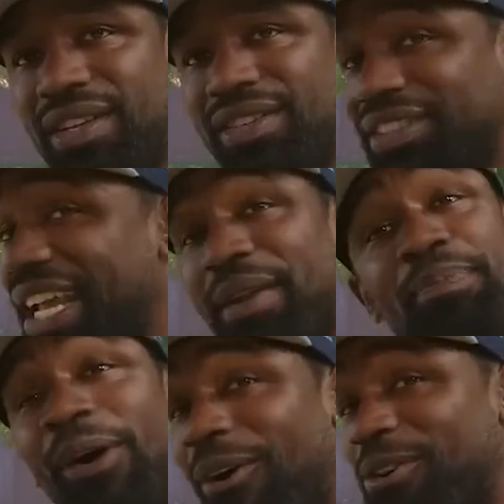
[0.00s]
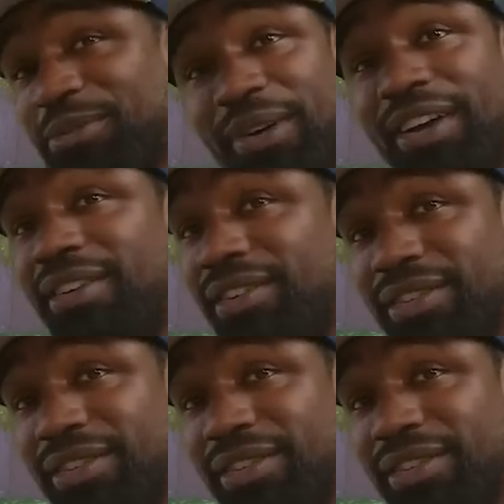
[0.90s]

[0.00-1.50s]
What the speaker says: She got bars, man.